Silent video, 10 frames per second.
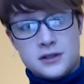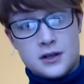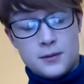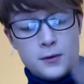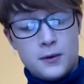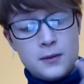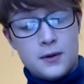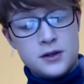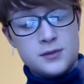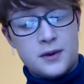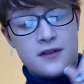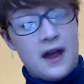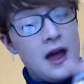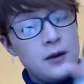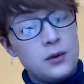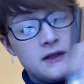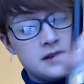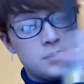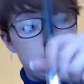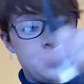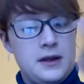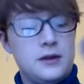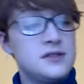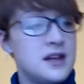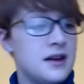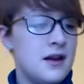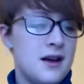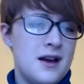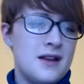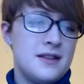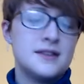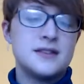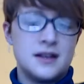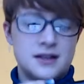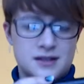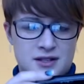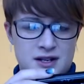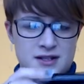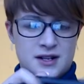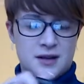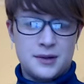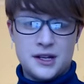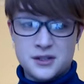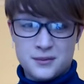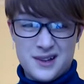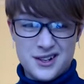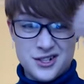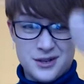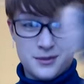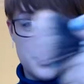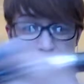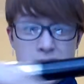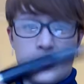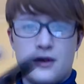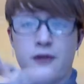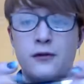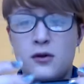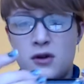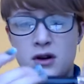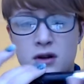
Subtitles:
a kabuki brush, but if I had one, that's what I'd be using. This is just a complexion brush, number 304.